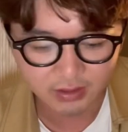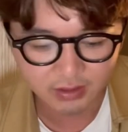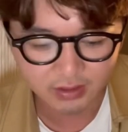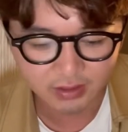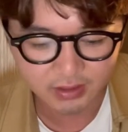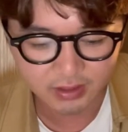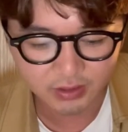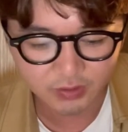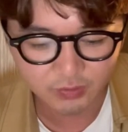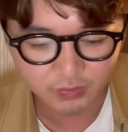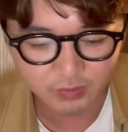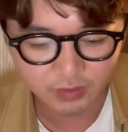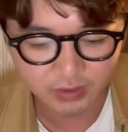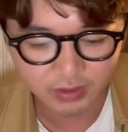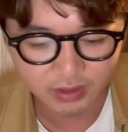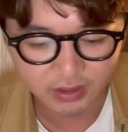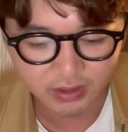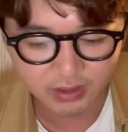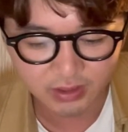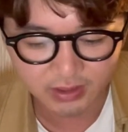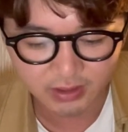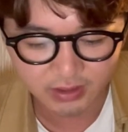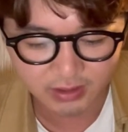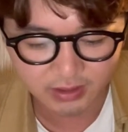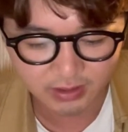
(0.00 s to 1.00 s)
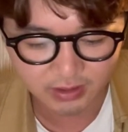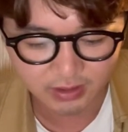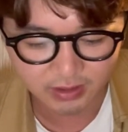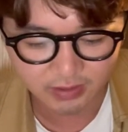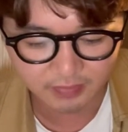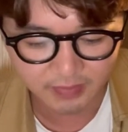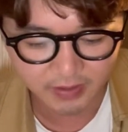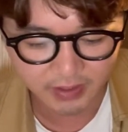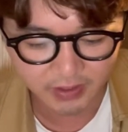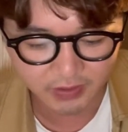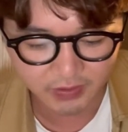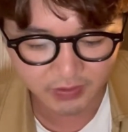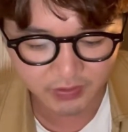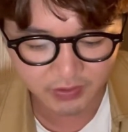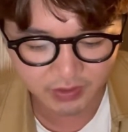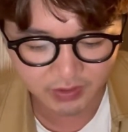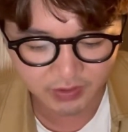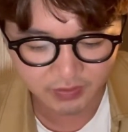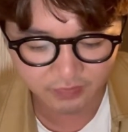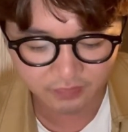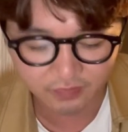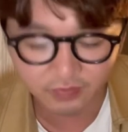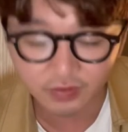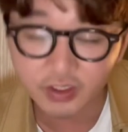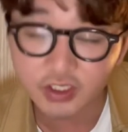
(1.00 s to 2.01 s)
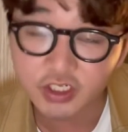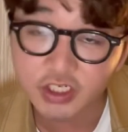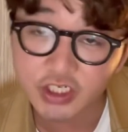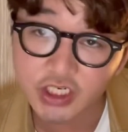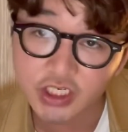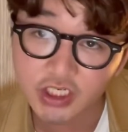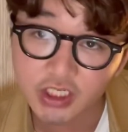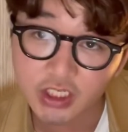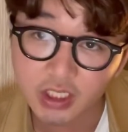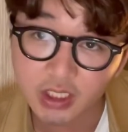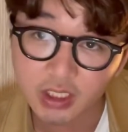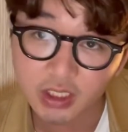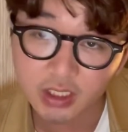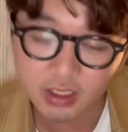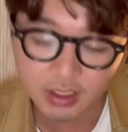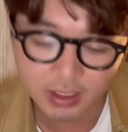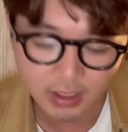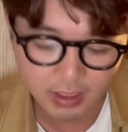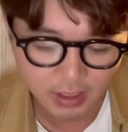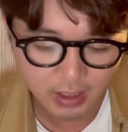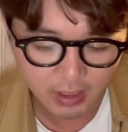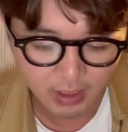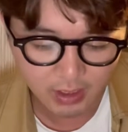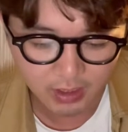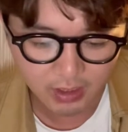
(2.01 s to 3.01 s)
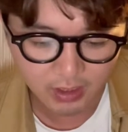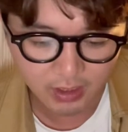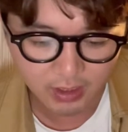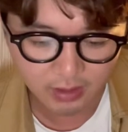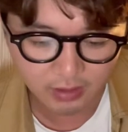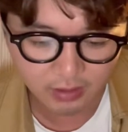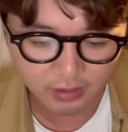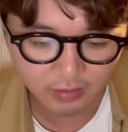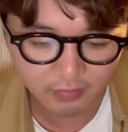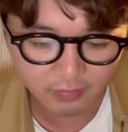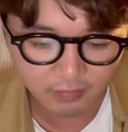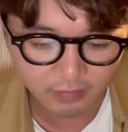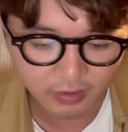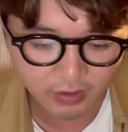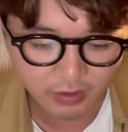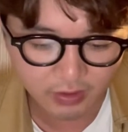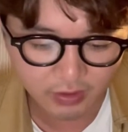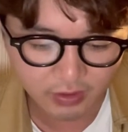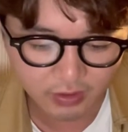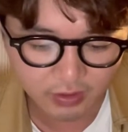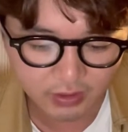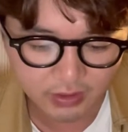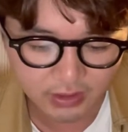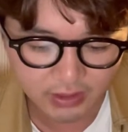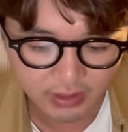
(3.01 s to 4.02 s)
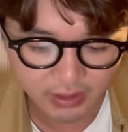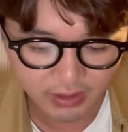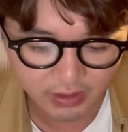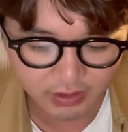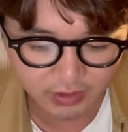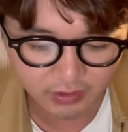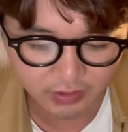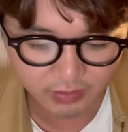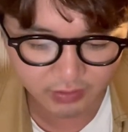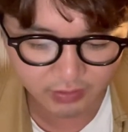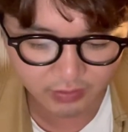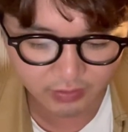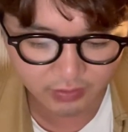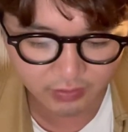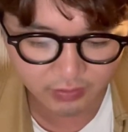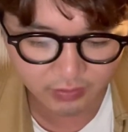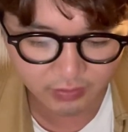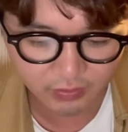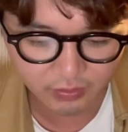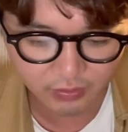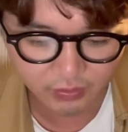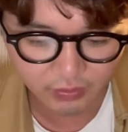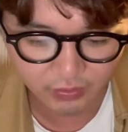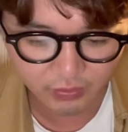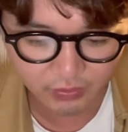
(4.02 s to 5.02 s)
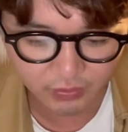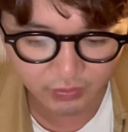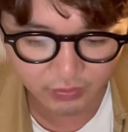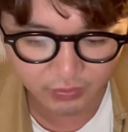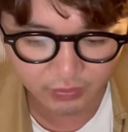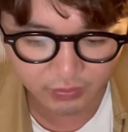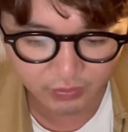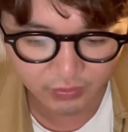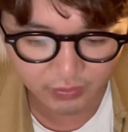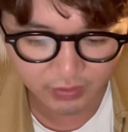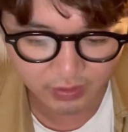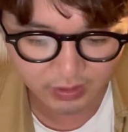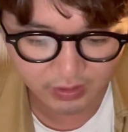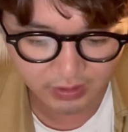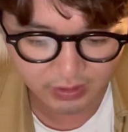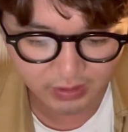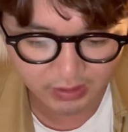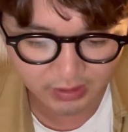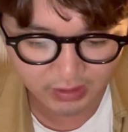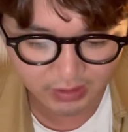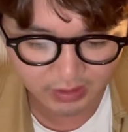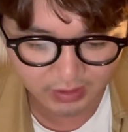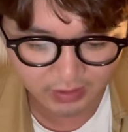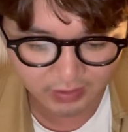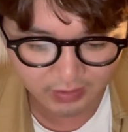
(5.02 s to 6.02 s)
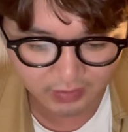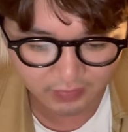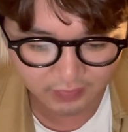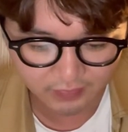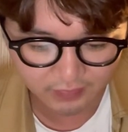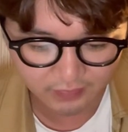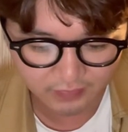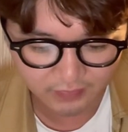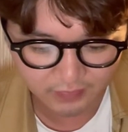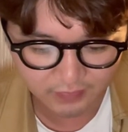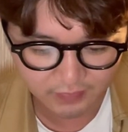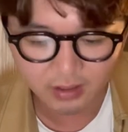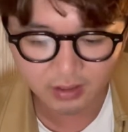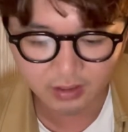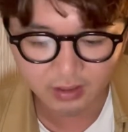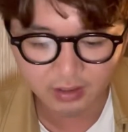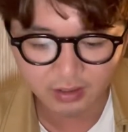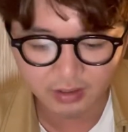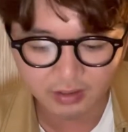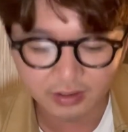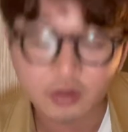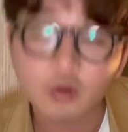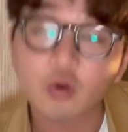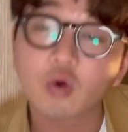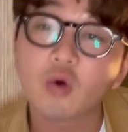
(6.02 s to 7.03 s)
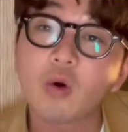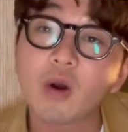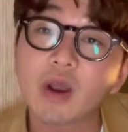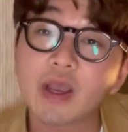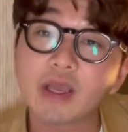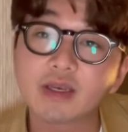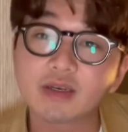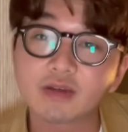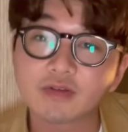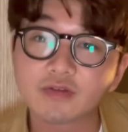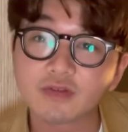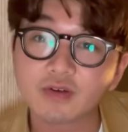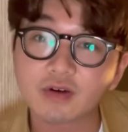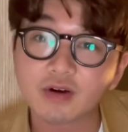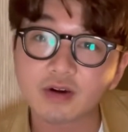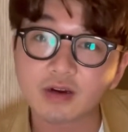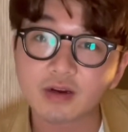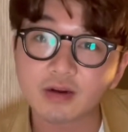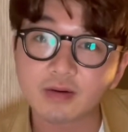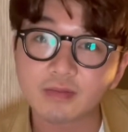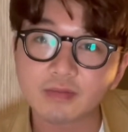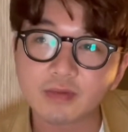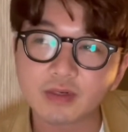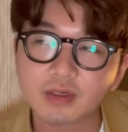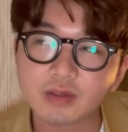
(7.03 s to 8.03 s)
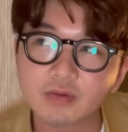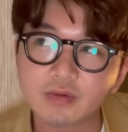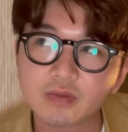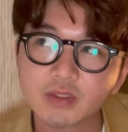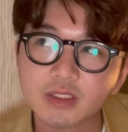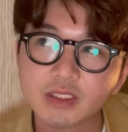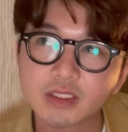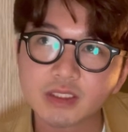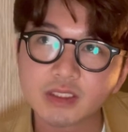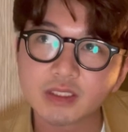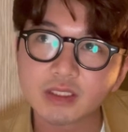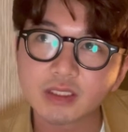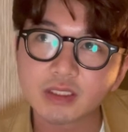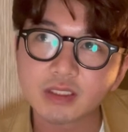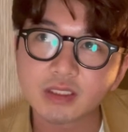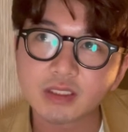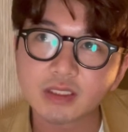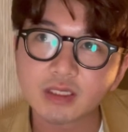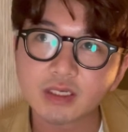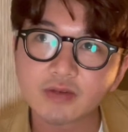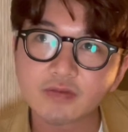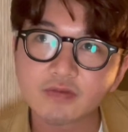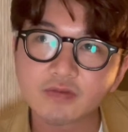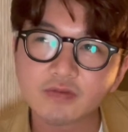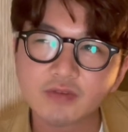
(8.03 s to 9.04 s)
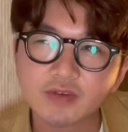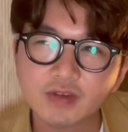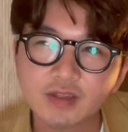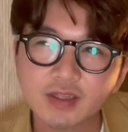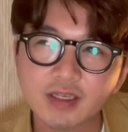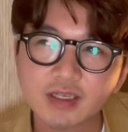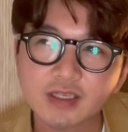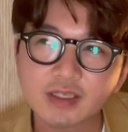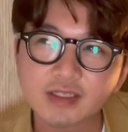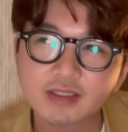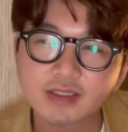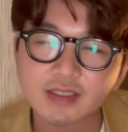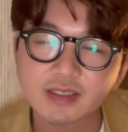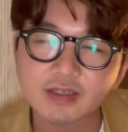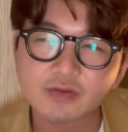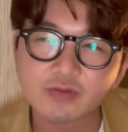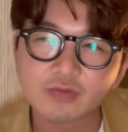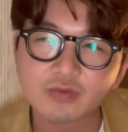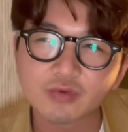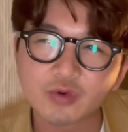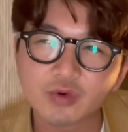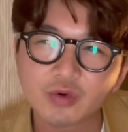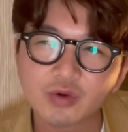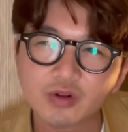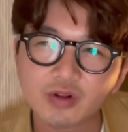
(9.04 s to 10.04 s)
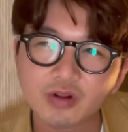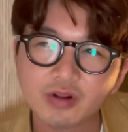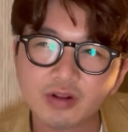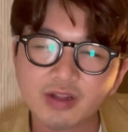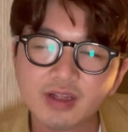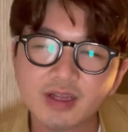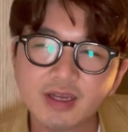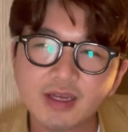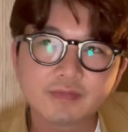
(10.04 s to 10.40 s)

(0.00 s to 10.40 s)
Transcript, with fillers: This one is about Virginia and her brother Daniel, who live on Quiet Farm, which uh, I feel like is like rural.